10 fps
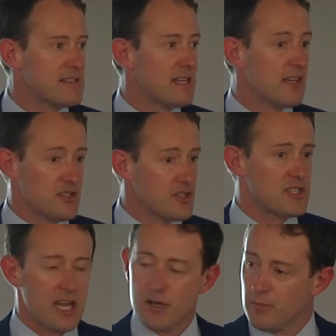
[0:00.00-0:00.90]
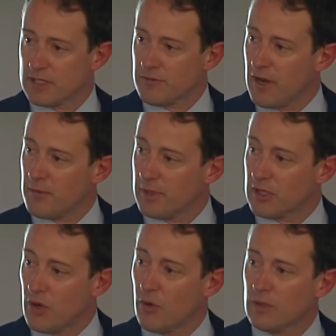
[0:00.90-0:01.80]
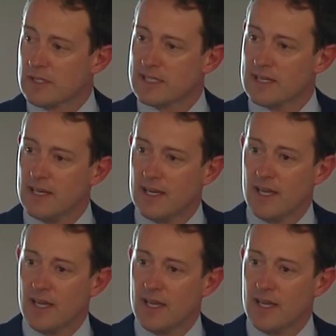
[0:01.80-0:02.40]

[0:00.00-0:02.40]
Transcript: Sustainable Development Goals.